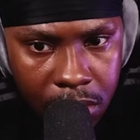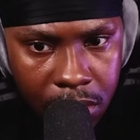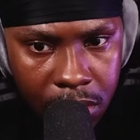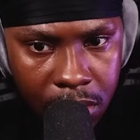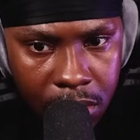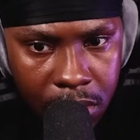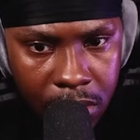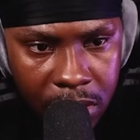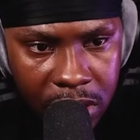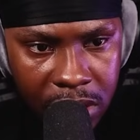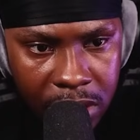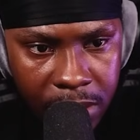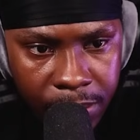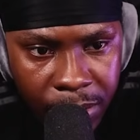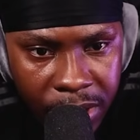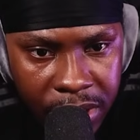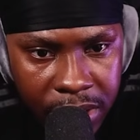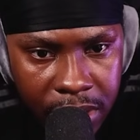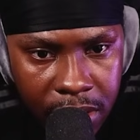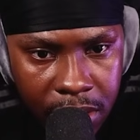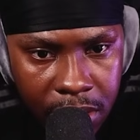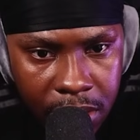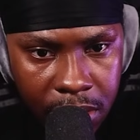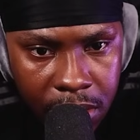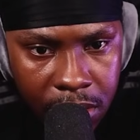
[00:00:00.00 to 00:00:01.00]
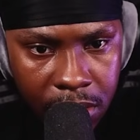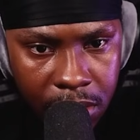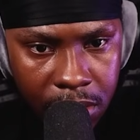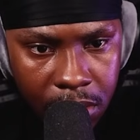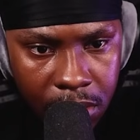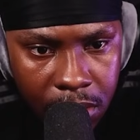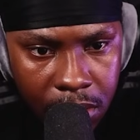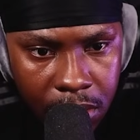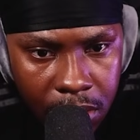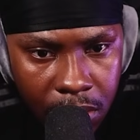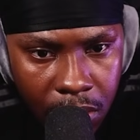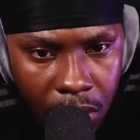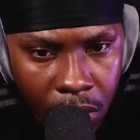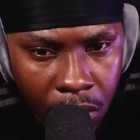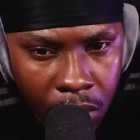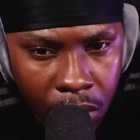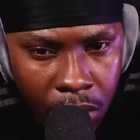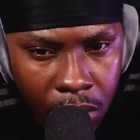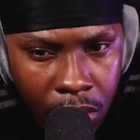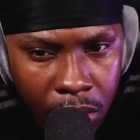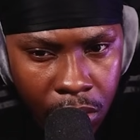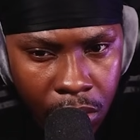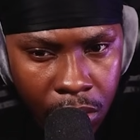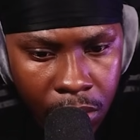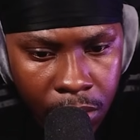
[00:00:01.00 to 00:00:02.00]
Is it a president?
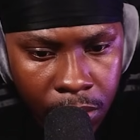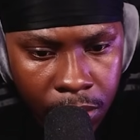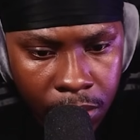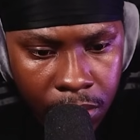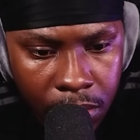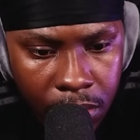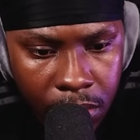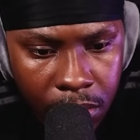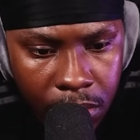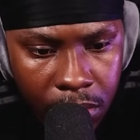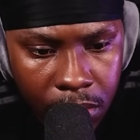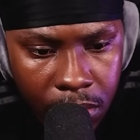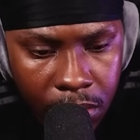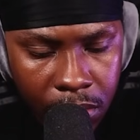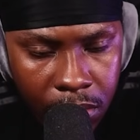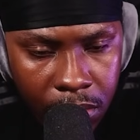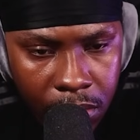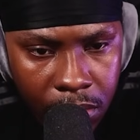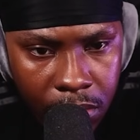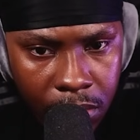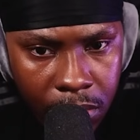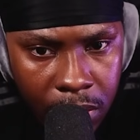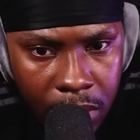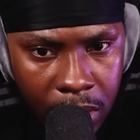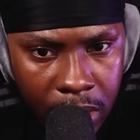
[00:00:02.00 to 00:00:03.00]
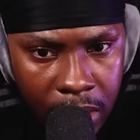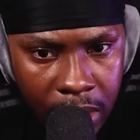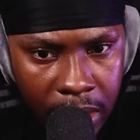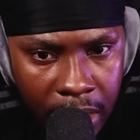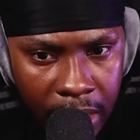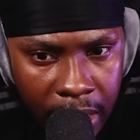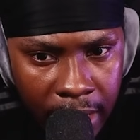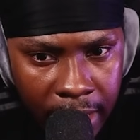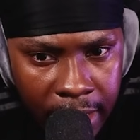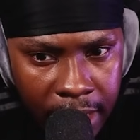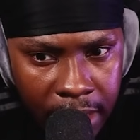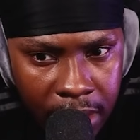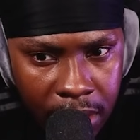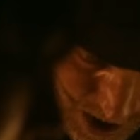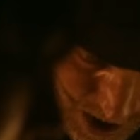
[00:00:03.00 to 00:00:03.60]
Or the guy?